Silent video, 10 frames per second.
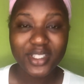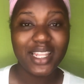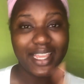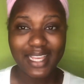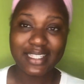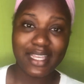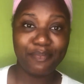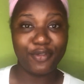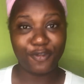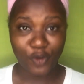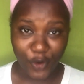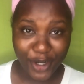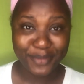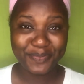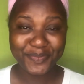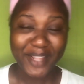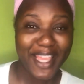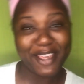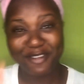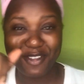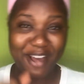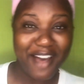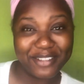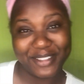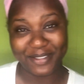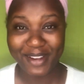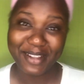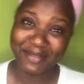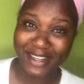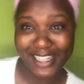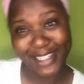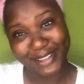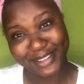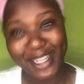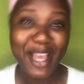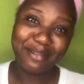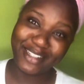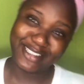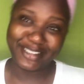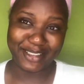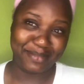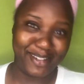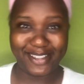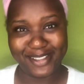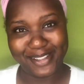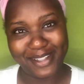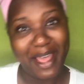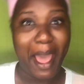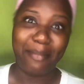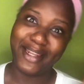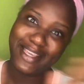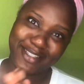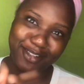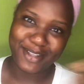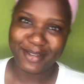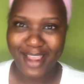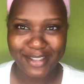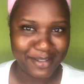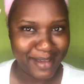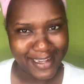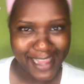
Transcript: like I said before, if you haven't subscribed to my channel, please subscribe to my